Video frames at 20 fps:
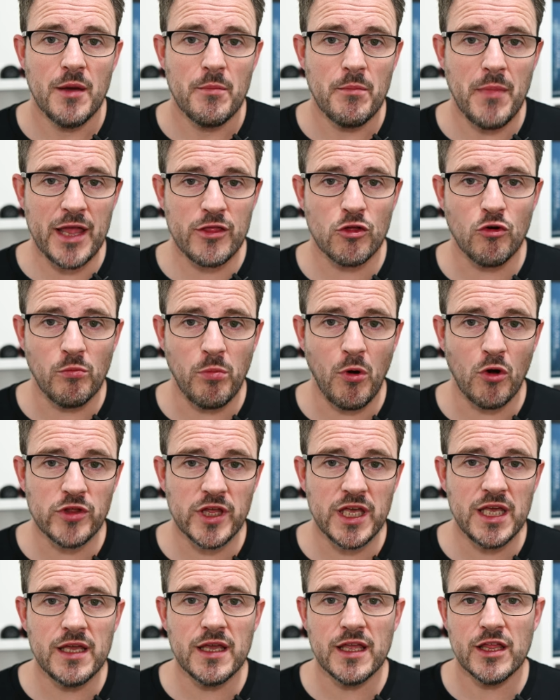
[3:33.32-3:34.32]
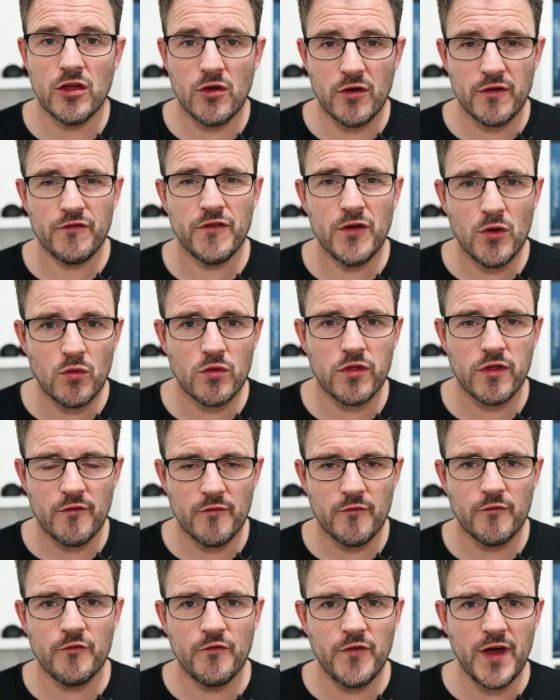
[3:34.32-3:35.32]
metal body. You know, it feels
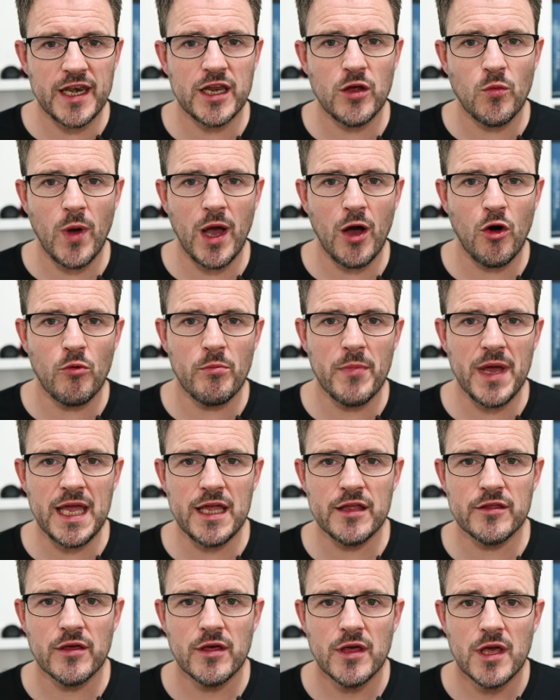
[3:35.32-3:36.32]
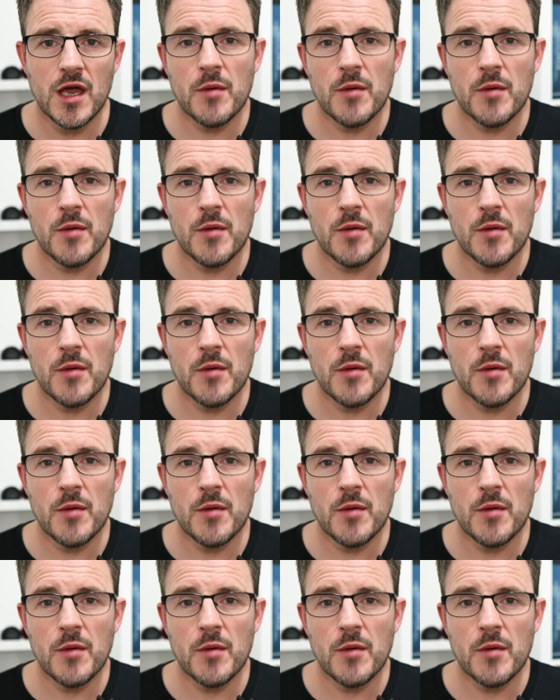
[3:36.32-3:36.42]
very well made,